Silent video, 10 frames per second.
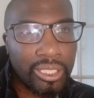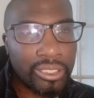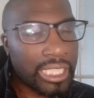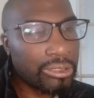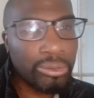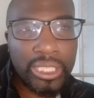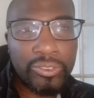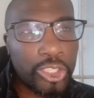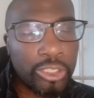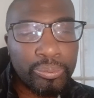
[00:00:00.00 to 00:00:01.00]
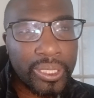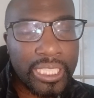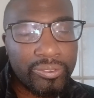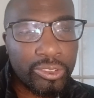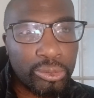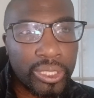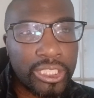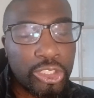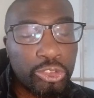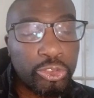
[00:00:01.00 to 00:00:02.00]
Daniel Levy shouldn't be given
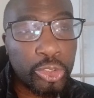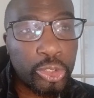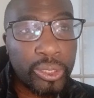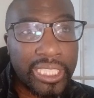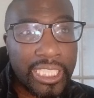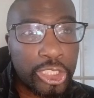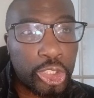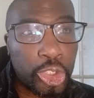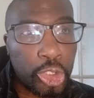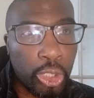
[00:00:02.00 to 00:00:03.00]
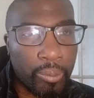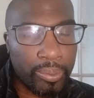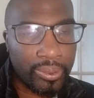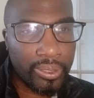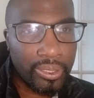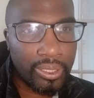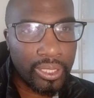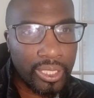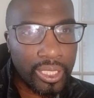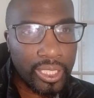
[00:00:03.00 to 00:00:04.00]
credit for doing his job.
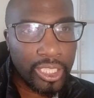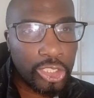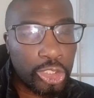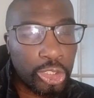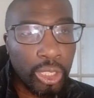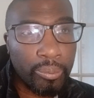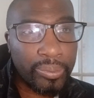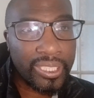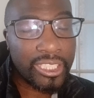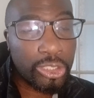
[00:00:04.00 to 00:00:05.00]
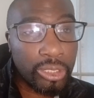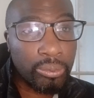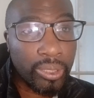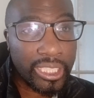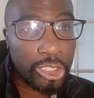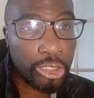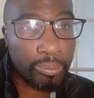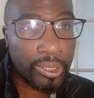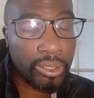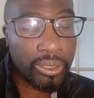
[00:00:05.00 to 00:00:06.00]
His job is doing what he should
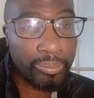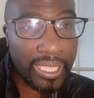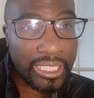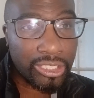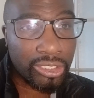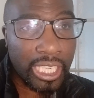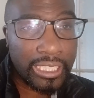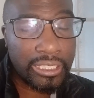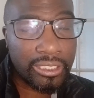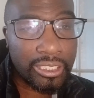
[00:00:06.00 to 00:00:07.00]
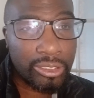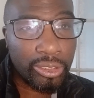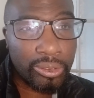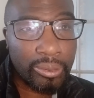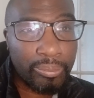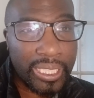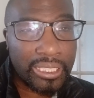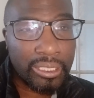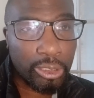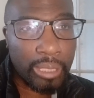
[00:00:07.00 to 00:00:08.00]
be doing, making signings and
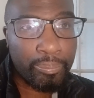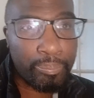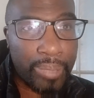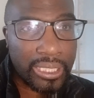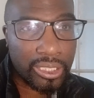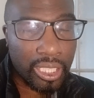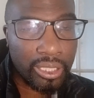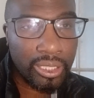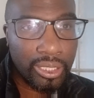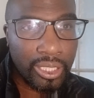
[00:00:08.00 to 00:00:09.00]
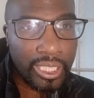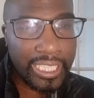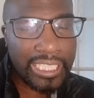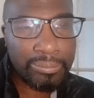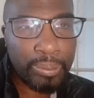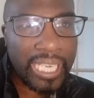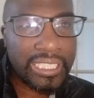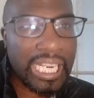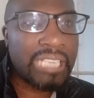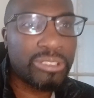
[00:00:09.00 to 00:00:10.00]
making the club better. He gets paid
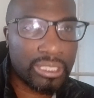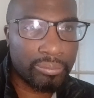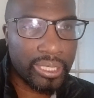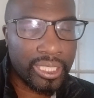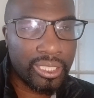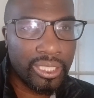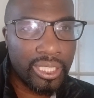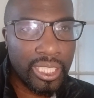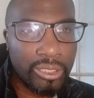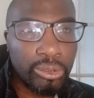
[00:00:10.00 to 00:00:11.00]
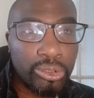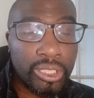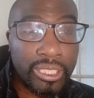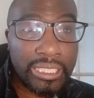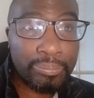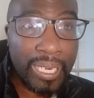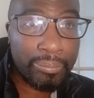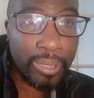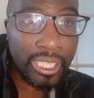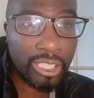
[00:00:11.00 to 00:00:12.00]
handsomely, and also he gets paid
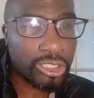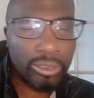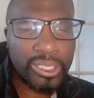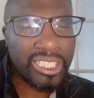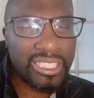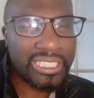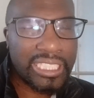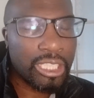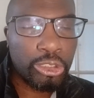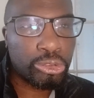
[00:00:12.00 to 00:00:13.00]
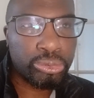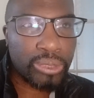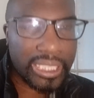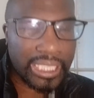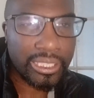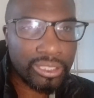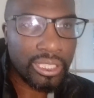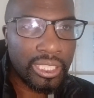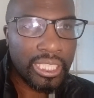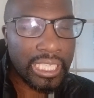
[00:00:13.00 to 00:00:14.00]
by us, so he doesn't need no credit
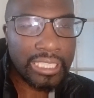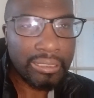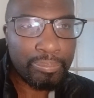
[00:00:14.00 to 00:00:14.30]
in the